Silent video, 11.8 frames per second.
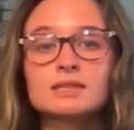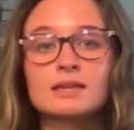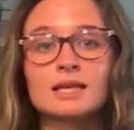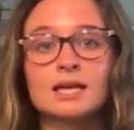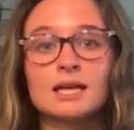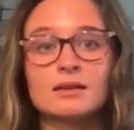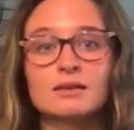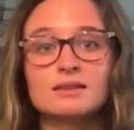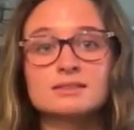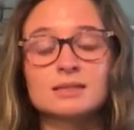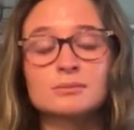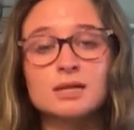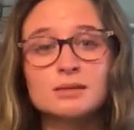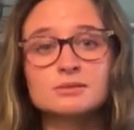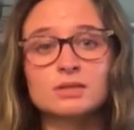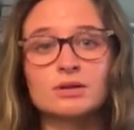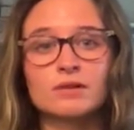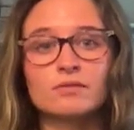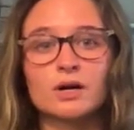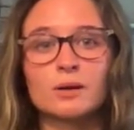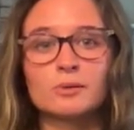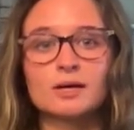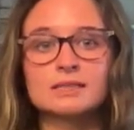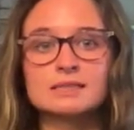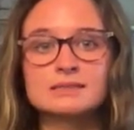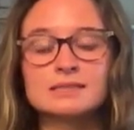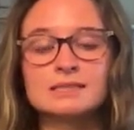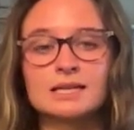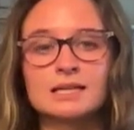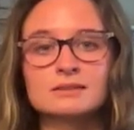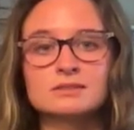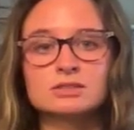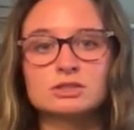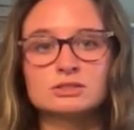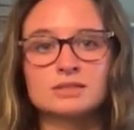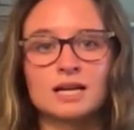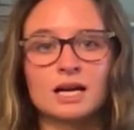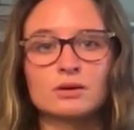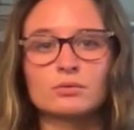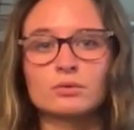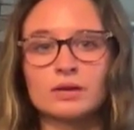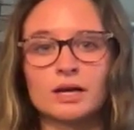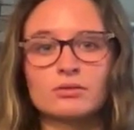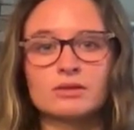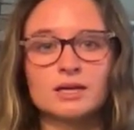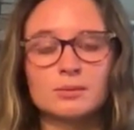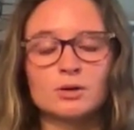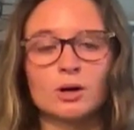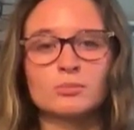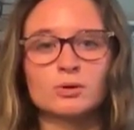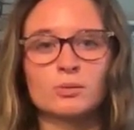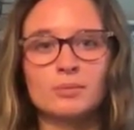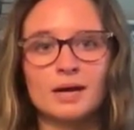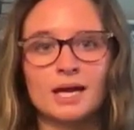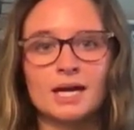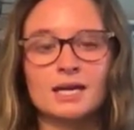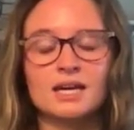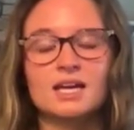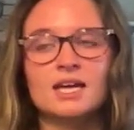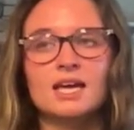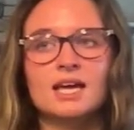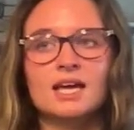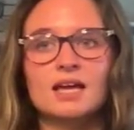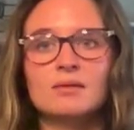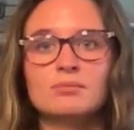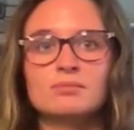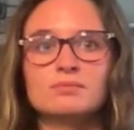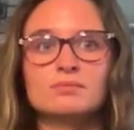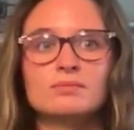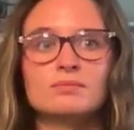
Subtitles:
then sometimes they'll give her a pregnancy test just to kind of rule out the abdominal pain, and